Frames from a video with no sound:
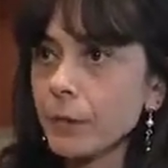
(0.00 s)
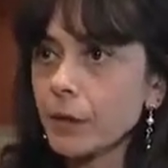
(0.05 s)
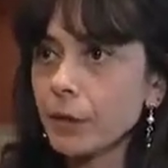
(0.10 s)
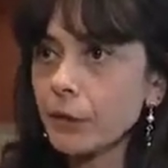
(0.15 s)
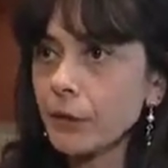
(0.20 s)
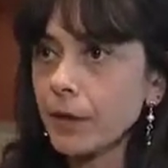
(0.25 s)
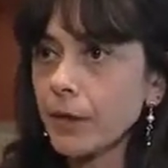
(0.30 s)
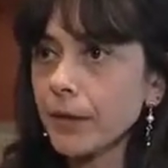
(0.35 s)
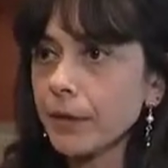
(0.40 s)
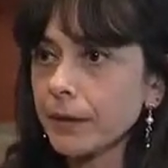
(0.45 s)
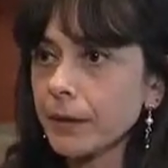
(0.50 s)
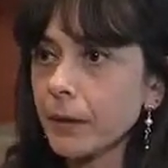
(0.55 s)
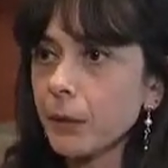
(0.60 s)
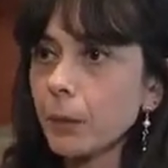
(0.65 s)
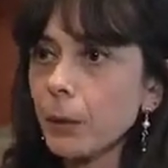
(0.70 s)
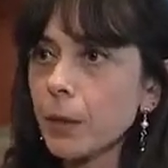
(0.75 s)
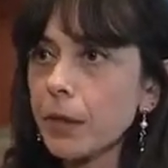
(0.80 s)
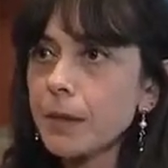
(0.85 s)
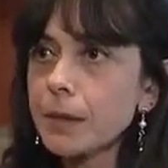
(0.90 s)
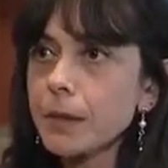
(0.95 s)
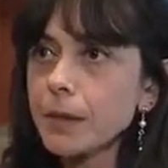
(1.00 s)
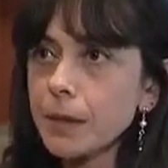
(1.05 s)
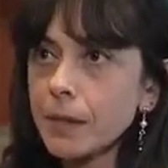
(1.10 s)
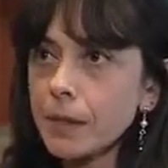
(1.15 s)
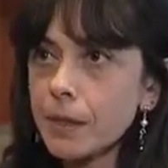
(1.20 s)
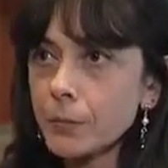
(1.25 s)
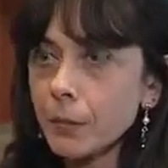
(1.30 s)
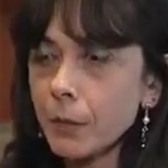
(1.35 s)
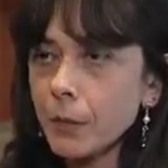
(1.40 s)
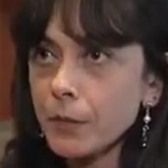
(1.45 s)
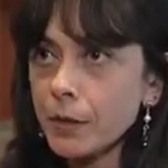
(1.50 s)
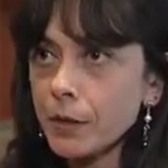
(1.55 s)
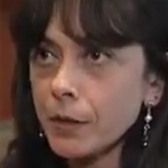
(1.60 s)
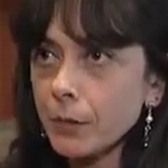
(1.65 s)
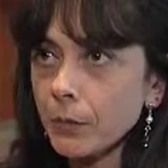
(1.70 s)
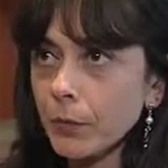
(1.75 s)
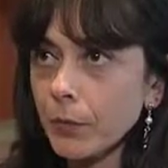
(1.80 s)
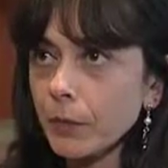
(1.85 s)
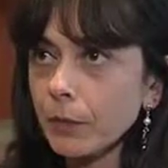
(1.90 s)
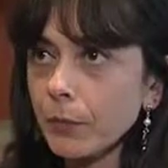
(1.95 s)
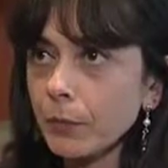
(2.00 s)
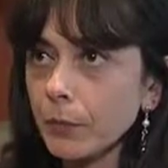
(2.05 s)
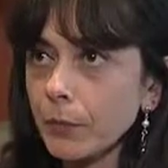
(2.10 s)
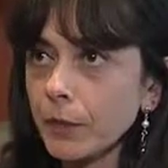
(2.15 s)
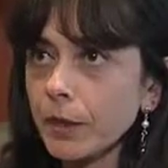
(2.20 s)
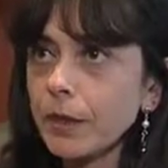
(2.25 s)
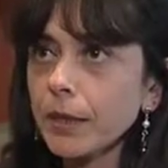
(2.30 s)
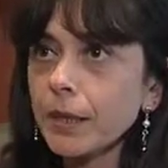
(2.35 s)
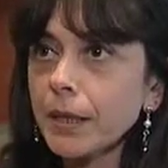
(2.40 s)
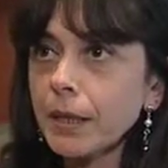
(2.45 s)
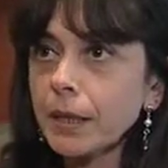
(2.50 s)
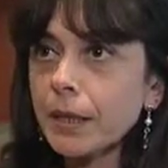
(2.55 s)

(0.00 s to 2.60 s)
which are the ones responsible for